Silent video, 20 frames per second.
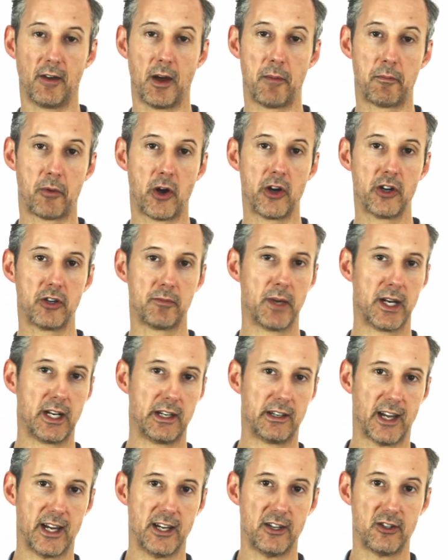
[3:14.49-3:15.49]
approach
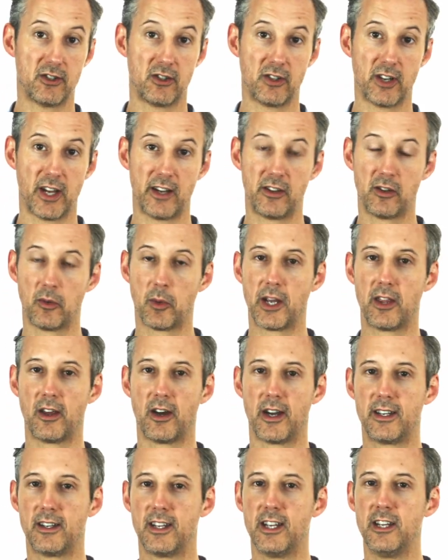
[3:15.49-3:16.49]
meditation and the way that I
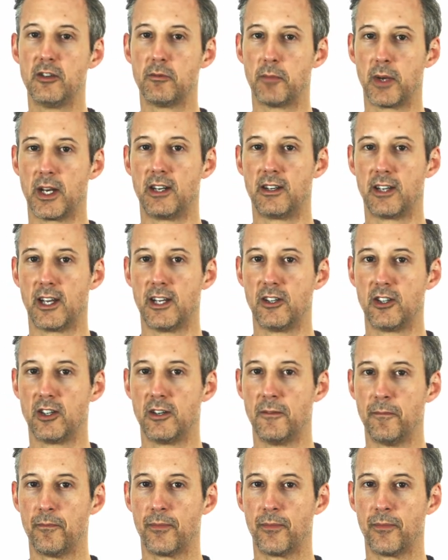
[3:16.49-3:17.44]
teach meditation.